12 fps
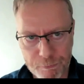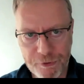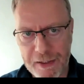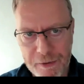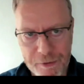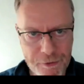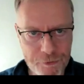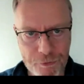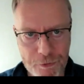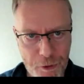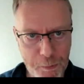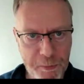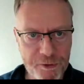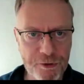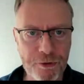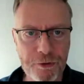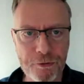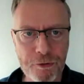tenders and
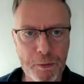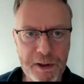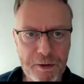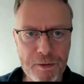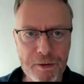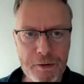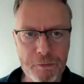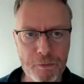competitions coming through